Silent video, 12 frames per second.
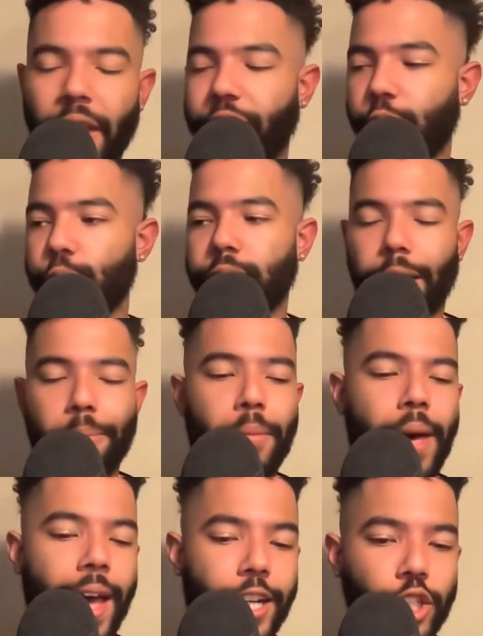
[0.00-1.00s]
If there was like a
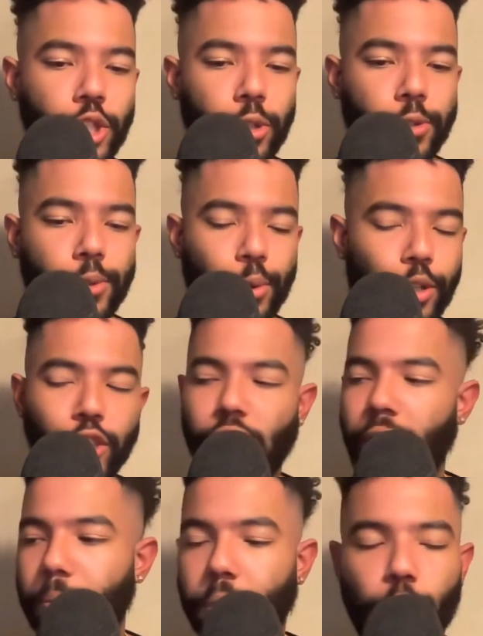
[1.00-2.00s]
Max Scherzer or a
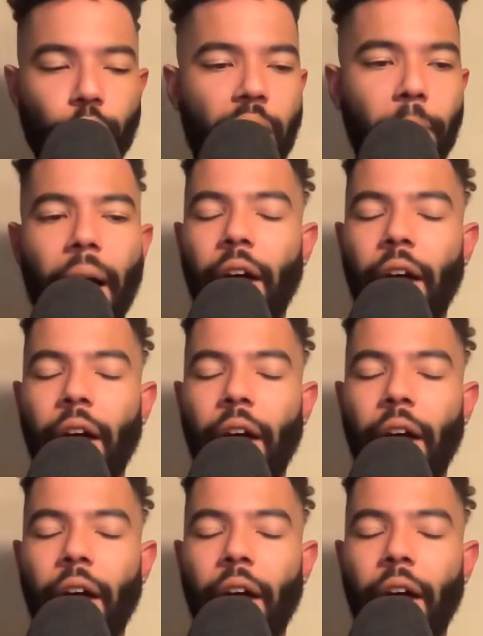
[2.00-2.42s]
Jacob deGrom,